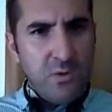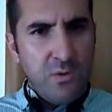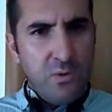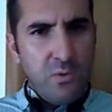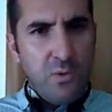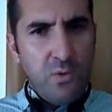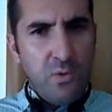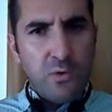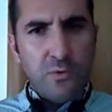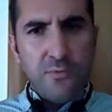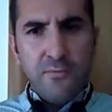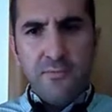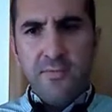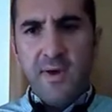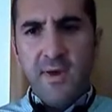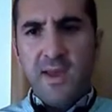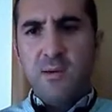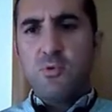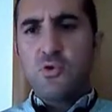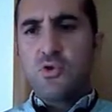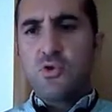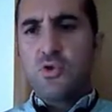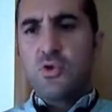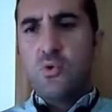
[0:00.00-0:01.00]
or
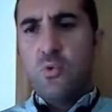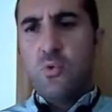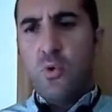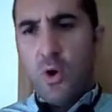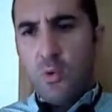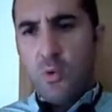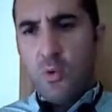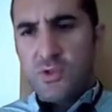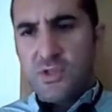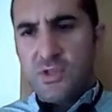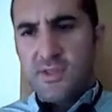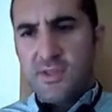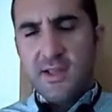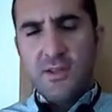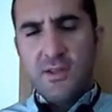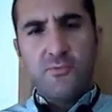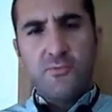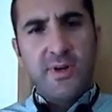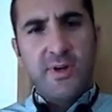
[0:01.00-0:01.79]
famous quotes that